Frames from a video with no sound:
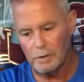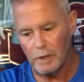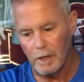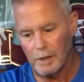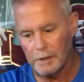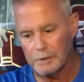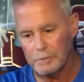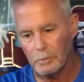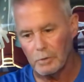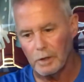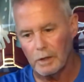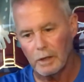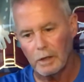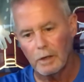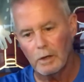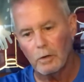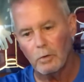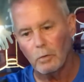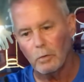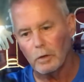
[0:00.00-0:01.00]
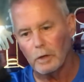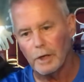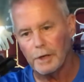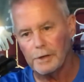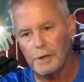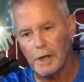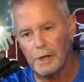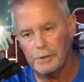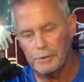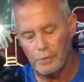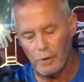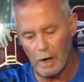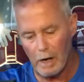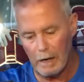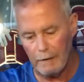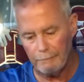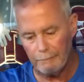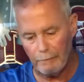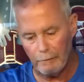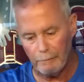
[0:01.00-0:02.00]
As we let that
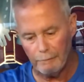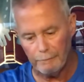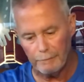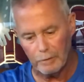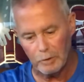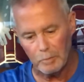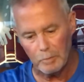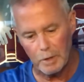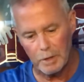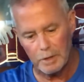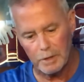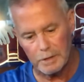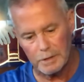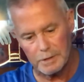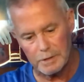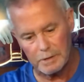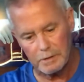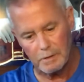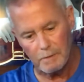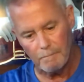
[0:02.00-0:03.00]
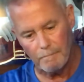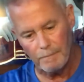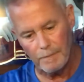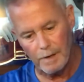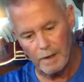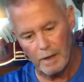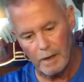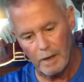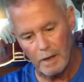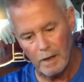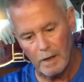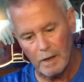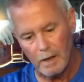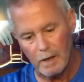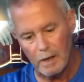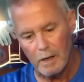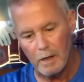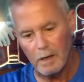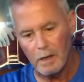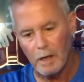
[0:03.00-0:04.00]
dry for a few minutes,
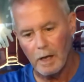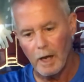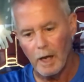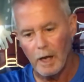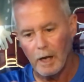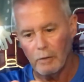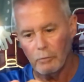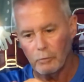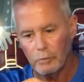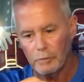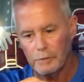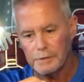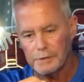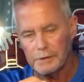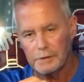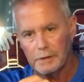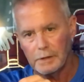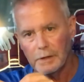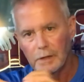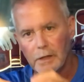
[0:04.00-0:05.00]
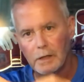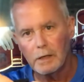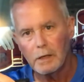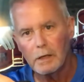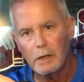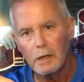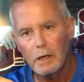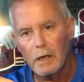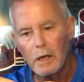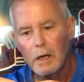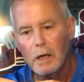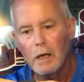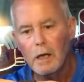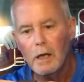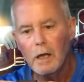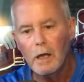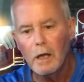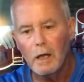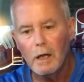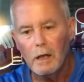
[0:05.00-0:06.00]
and we'll see
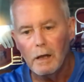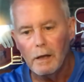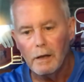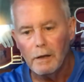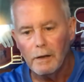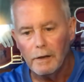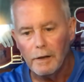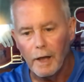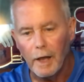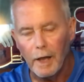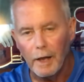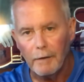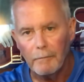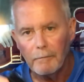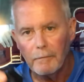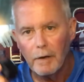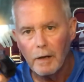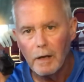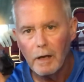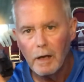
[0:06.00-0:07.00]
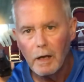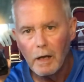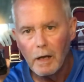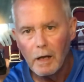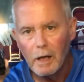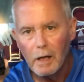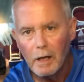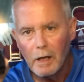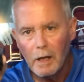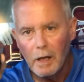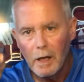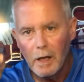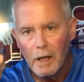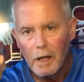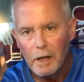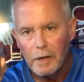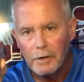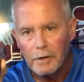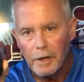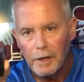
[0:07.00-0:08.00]
that
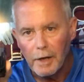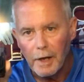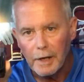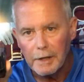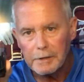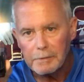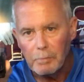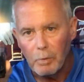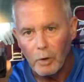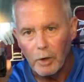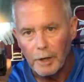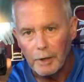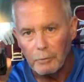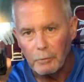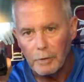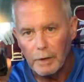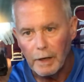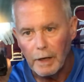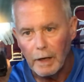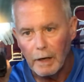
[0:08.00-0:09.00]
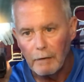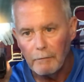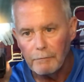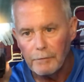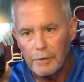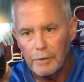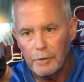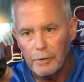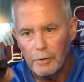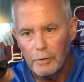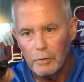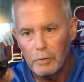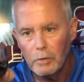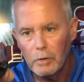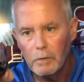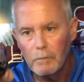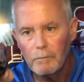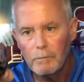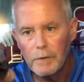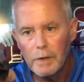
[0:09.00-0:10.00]
the next point we have to
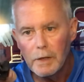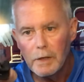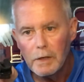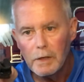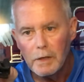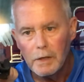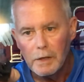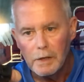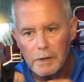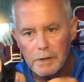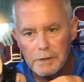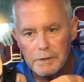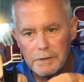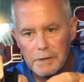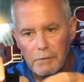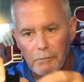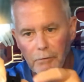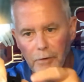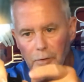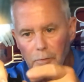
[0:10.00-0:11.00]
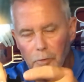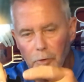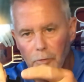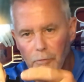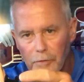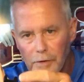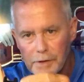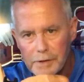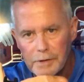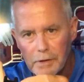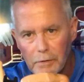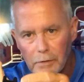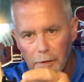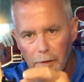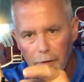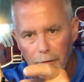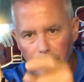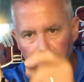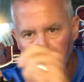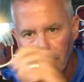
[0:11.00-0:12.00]
do is to remove this
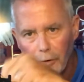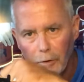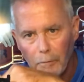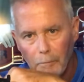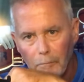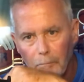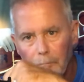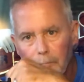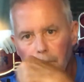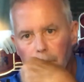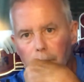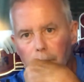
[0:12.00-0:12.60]
clear film.